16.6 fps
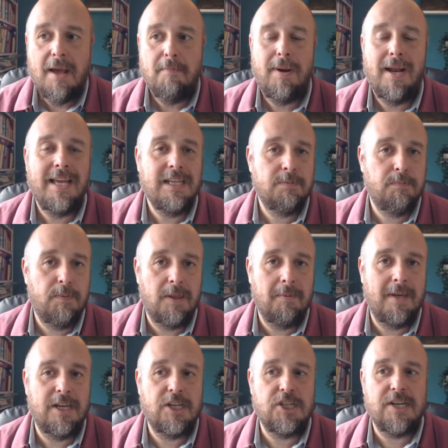please put them
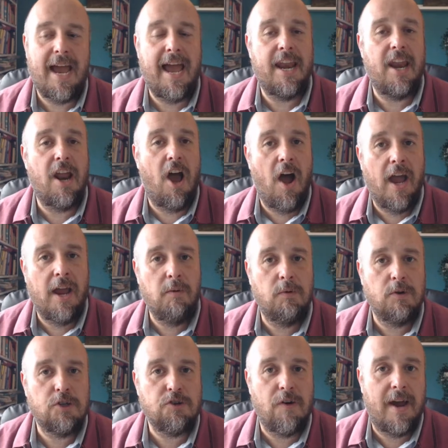in the chat and I
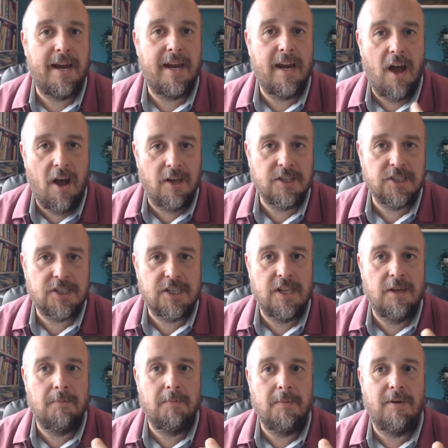will try and answer
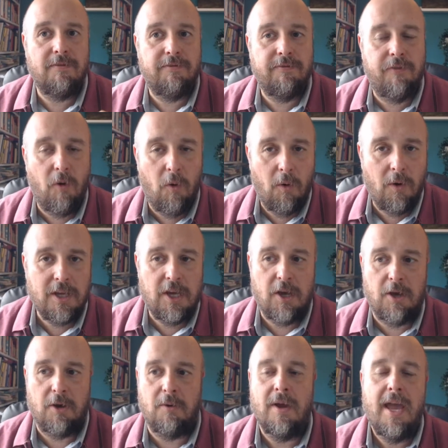them for
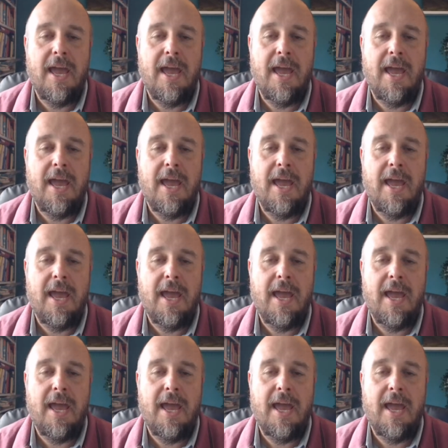you.